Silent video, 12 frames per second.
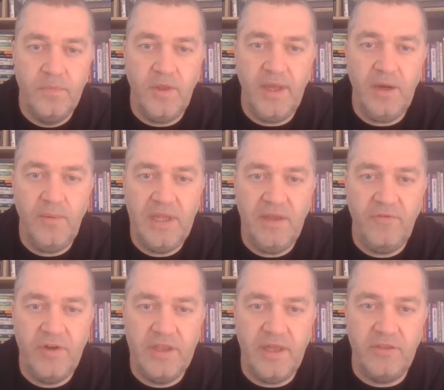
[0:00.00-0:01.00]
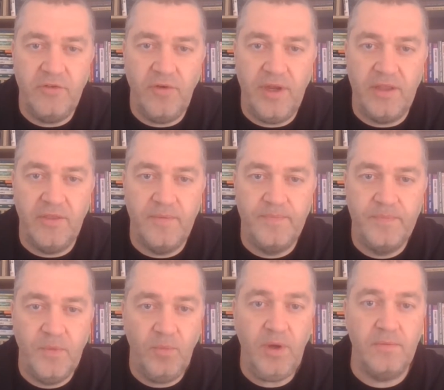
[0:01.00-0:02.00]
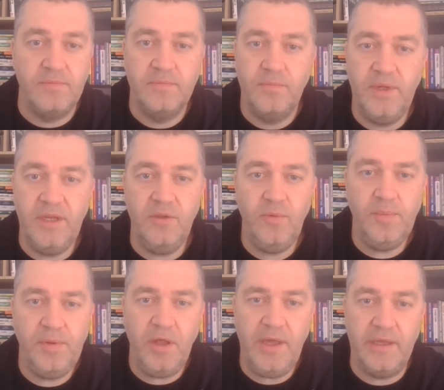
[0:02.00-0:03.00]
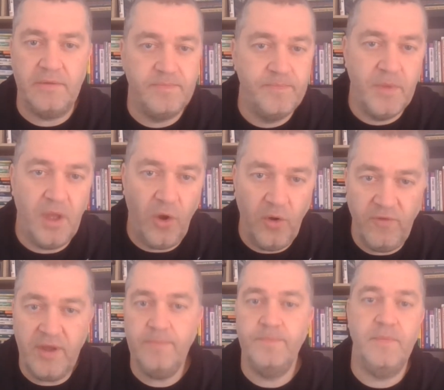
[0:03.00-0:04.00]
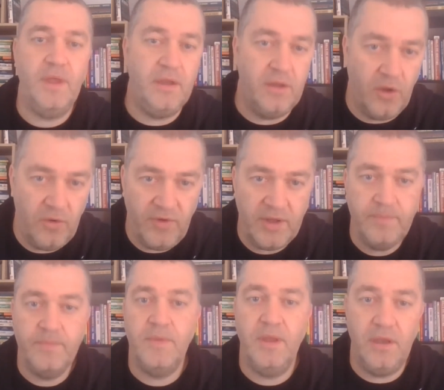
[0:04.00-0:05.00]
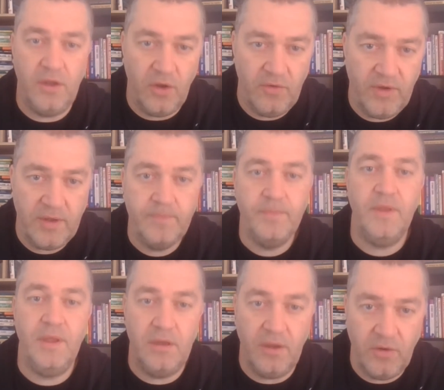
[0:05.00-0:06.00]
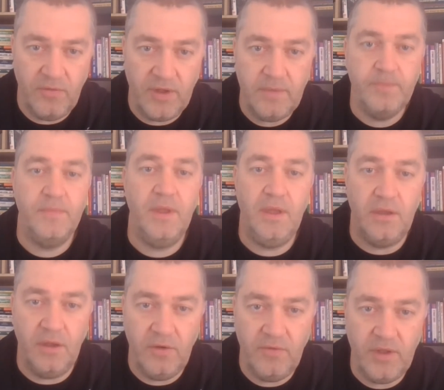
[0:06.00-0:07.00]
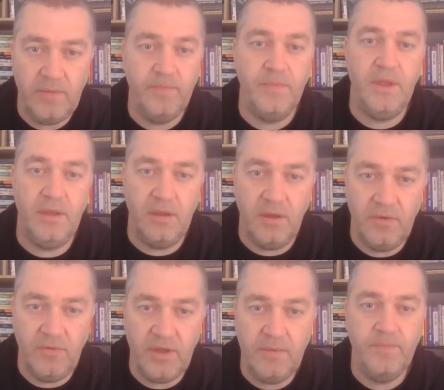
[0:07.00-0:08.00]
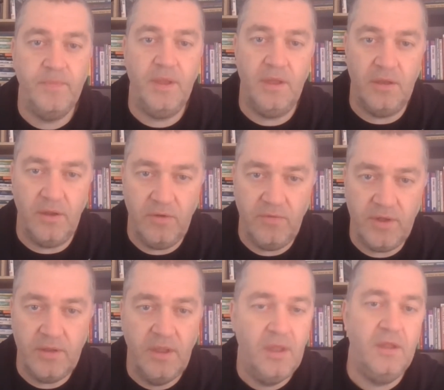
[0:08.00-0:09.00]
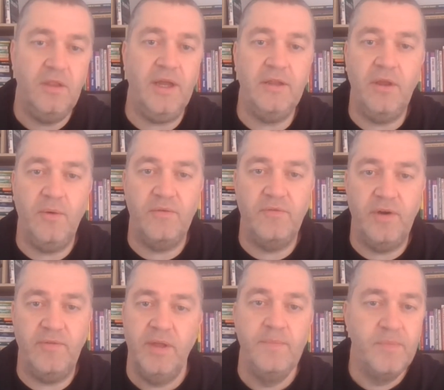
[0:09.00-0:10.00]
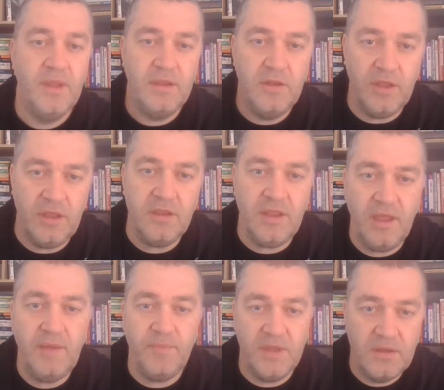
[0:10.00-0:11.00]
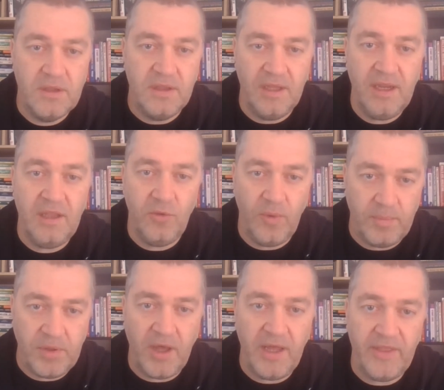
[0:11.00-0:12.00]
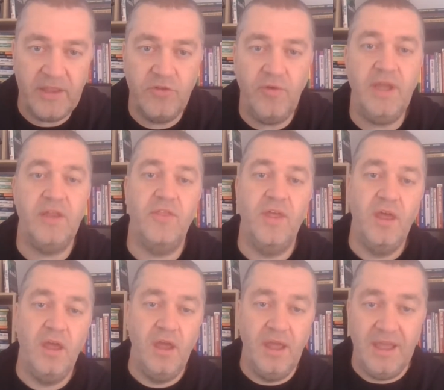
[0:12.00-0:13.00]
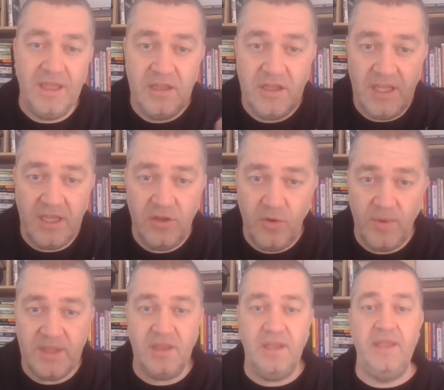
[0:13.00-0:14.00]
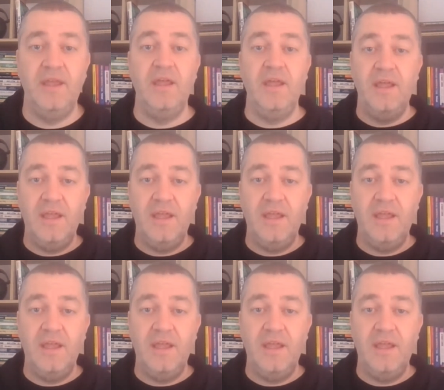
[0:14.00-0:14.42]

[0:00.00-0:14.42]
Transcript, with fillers: So how do we leverage that strength? Well, we need to apply it over and over and over and over and over and over and over. I could go on forever. You just keep needing to apply that strength continuously.